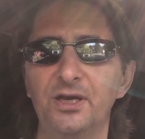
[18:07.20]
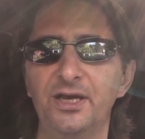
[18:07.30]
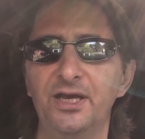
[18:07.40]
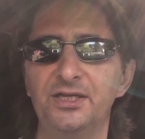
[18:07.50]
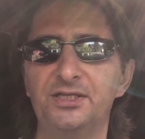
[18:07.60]

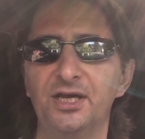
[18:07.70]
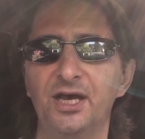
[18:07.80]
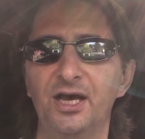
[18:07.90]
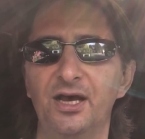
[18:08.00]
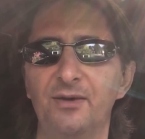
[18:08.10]
it
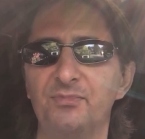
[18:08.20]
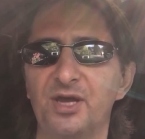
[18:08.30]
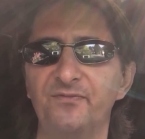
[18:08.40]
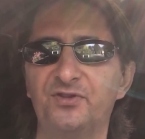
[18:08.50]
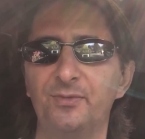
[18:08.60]
um,
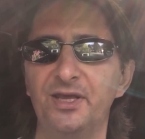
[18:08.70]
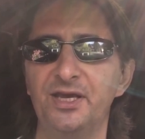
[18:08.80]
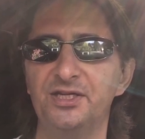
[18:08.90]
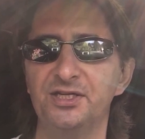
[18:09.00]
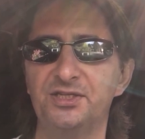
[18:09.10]
comfortably
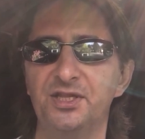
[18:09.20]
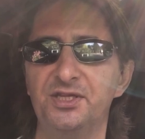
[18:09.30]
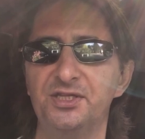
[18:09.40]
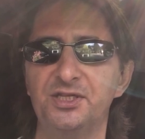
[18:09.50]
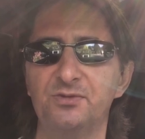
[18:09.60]
adjusted the
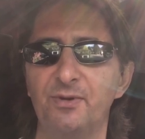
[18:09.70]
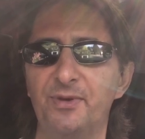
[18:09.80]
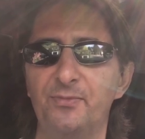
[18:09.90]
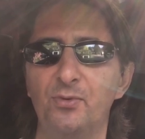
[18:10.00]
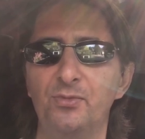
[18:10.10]
distance when
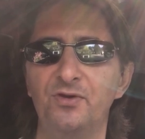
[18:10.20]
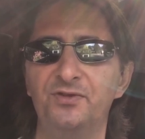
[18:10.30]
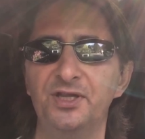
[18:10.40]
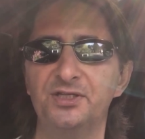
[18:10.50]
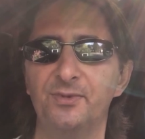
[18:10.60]
people
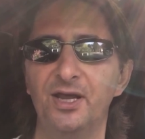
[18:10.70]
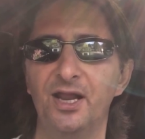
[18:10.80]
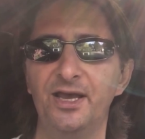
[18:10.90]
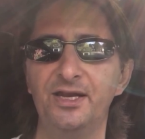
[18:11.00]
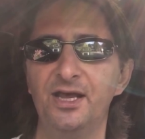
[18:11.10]
moved into my
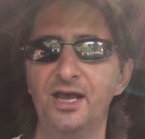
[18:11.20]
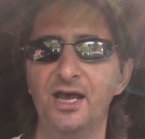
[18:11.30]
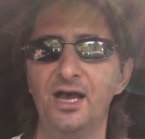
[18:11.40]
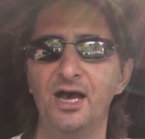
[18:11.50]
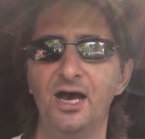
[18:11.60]
lane
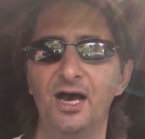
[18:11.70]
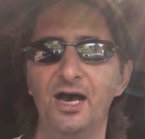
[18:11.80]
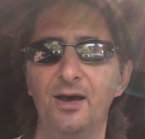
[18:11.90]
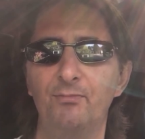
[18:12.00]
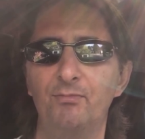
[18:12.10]

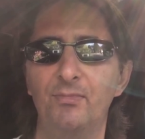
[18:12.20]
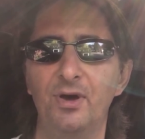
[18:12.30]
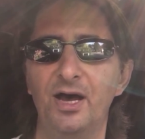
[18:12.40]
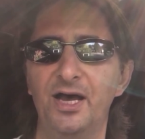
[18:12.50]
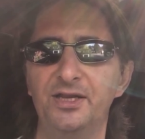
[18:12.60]
um,
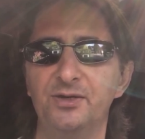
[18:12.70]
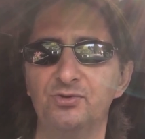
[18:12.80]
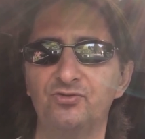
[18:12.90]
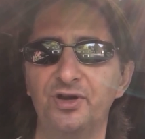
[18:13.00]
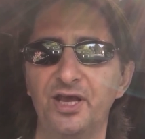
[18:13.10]
and it
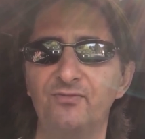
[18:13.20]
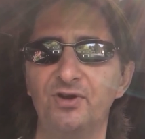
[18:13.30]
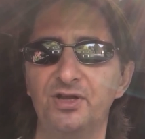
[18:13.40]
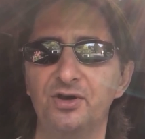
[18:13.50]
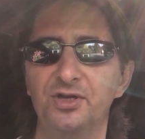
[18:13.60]
was really,
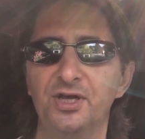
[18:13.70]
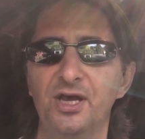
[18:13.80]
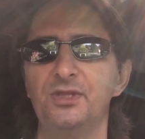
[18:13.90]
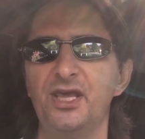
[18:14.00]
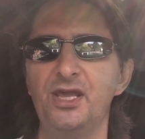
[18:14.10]
really good.
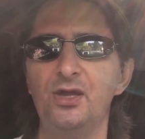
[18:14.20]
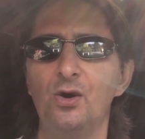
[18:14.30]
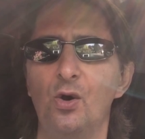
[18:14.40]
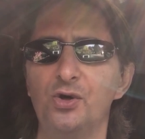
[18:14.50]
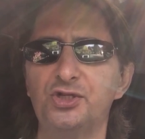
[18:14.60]
The
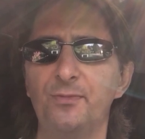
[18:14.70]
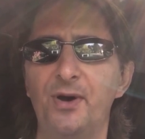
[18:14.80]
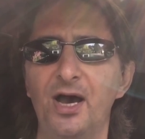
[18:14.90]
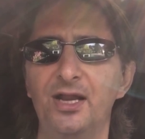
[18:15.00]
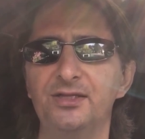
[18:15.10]

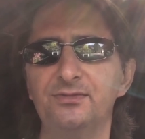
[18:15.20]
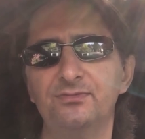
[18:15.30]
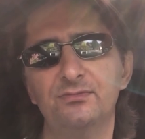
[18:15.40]
autopilot